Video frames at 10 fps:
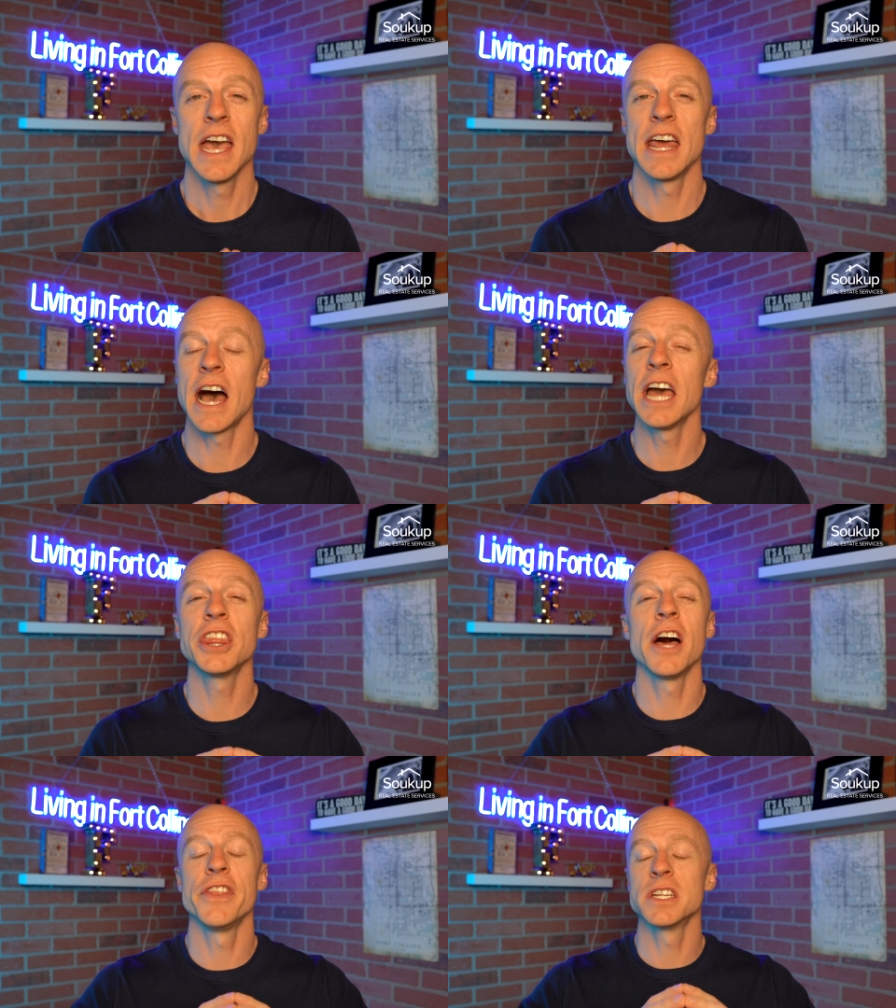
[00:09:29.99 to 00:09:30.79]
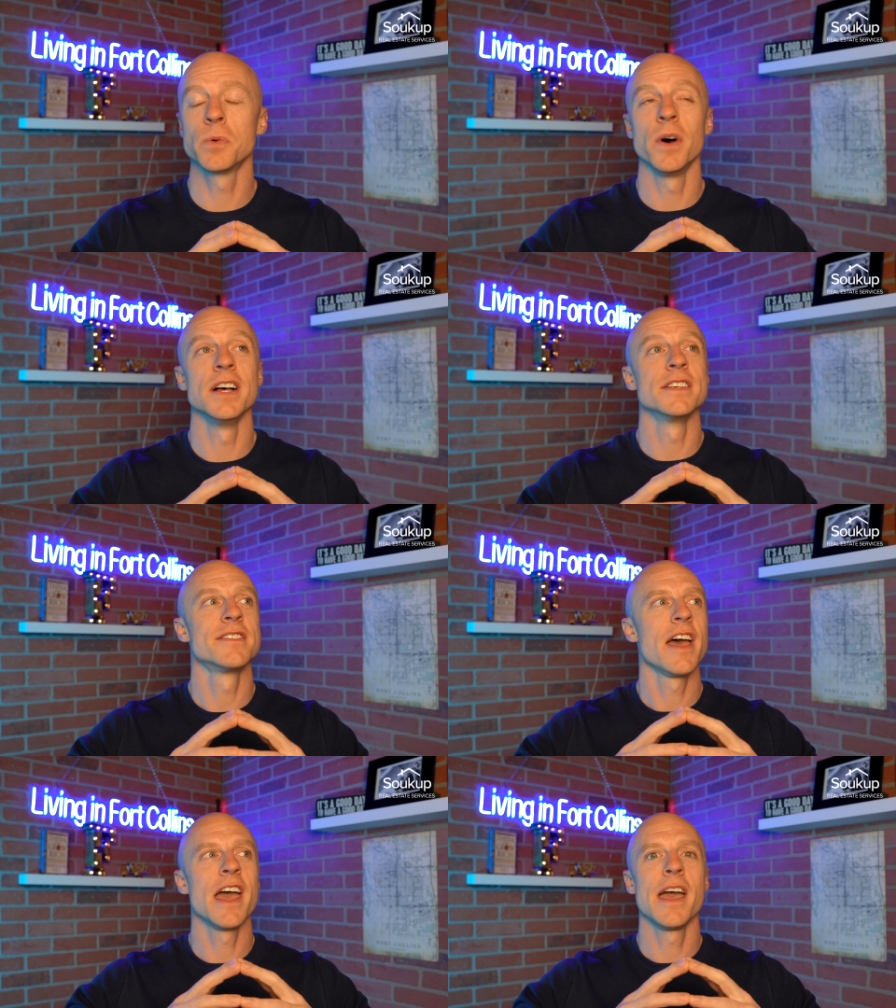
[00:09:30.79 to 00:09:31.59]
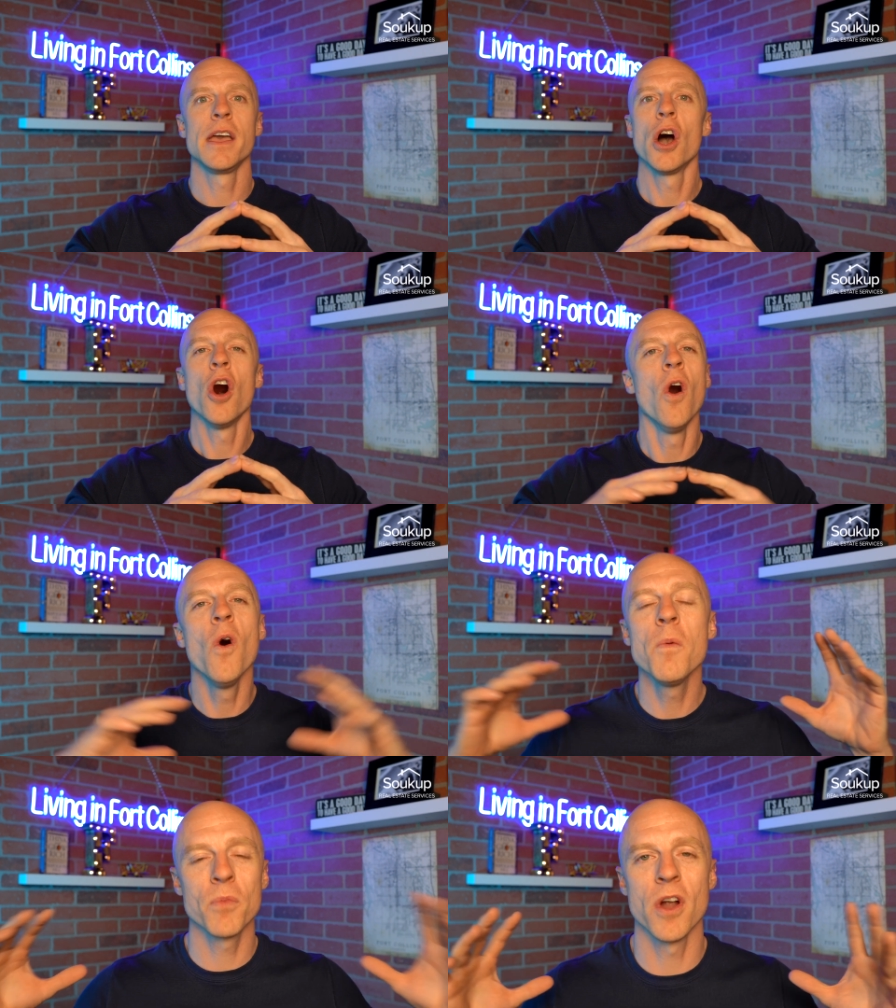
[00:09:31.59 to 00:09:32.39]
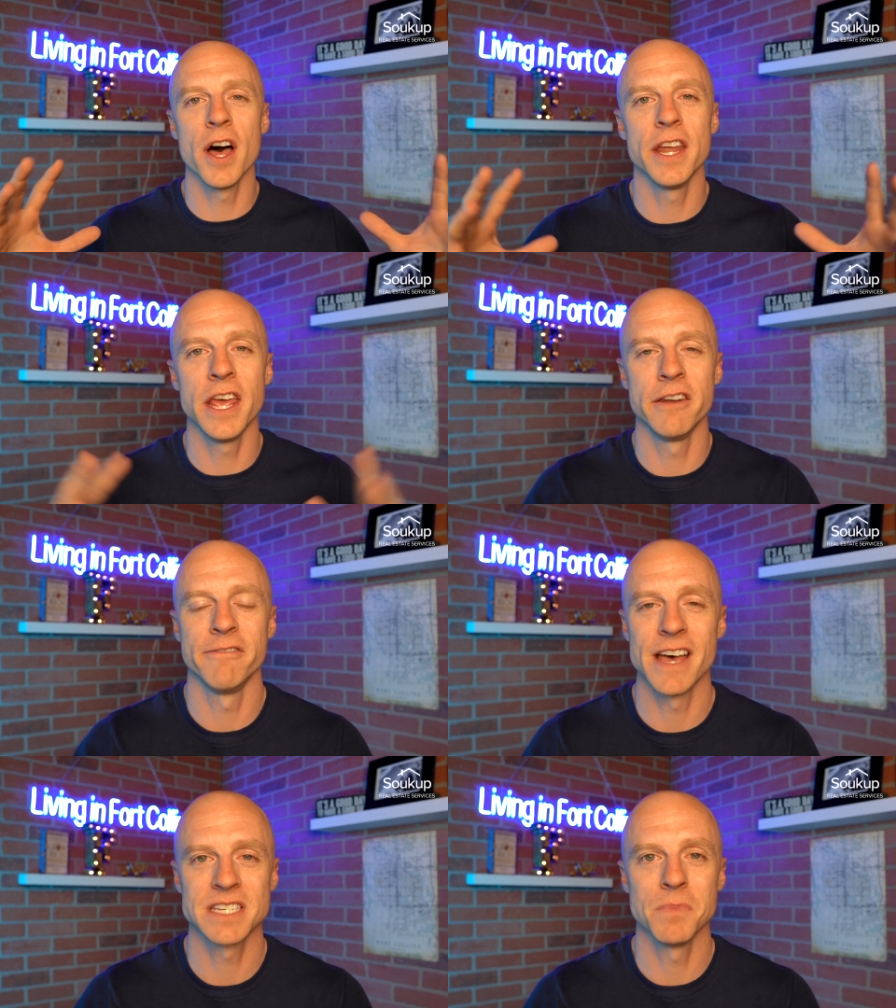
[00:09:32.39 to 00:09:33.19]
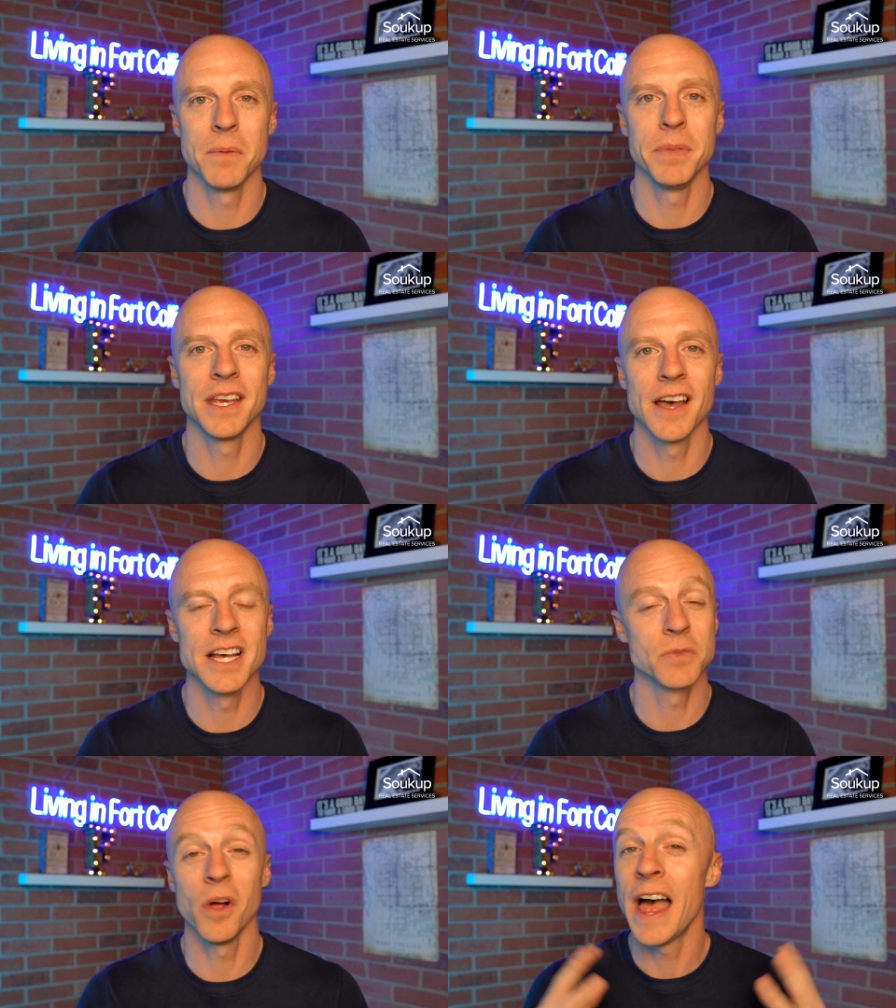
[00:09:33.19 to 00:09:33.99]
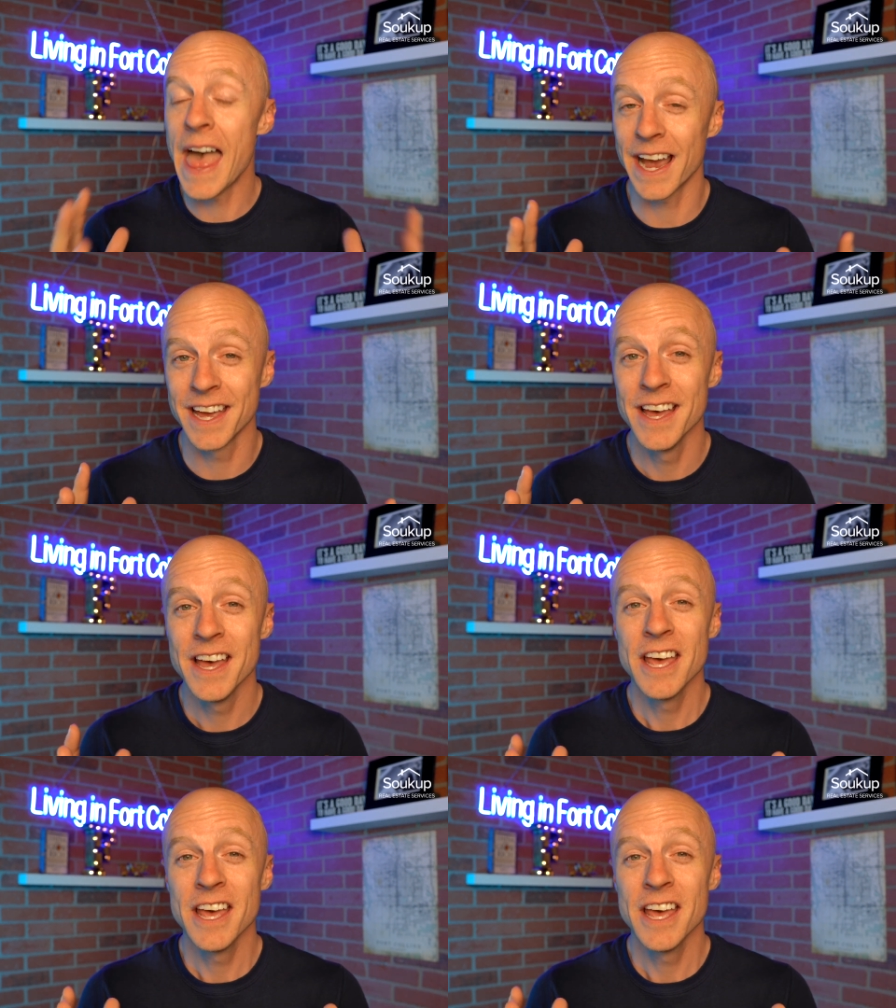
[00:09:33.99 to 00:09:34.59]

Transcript: And I thought this was a home run investment because, well, heck,